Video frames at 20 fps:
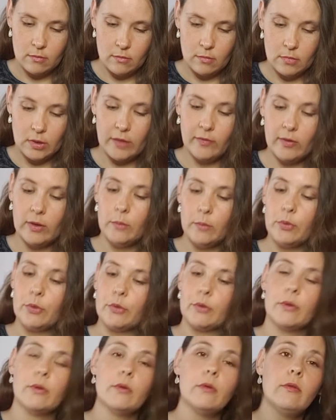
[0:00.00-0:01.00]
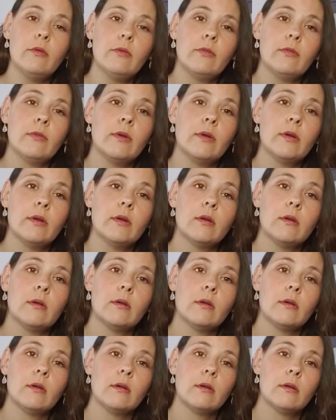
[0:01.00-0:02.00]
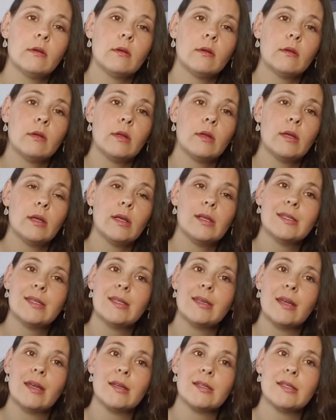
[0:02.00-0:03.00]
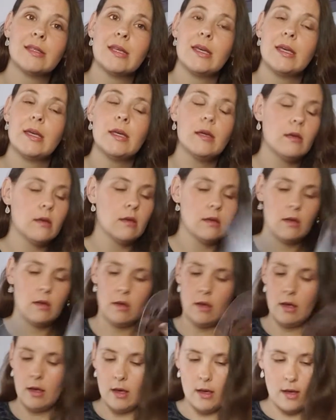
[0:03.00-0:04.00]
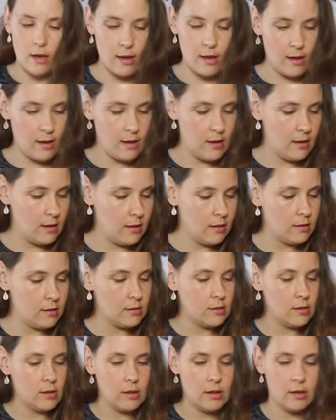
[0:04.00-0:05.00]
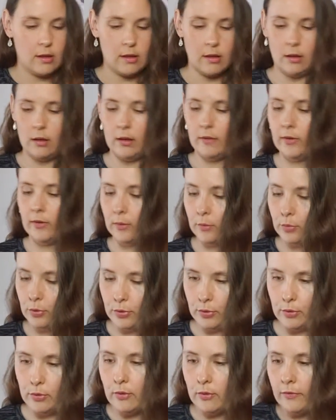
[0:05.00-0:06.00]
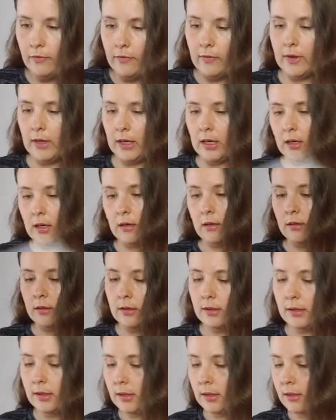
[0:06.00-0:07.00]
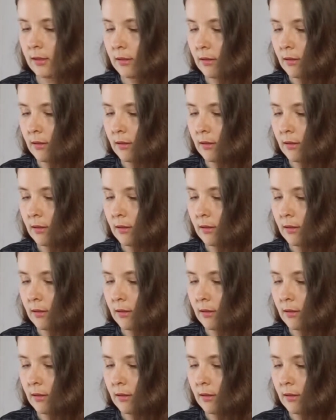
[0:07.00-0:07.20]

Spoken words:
Living Proof is the next thing. And the Living Proof is,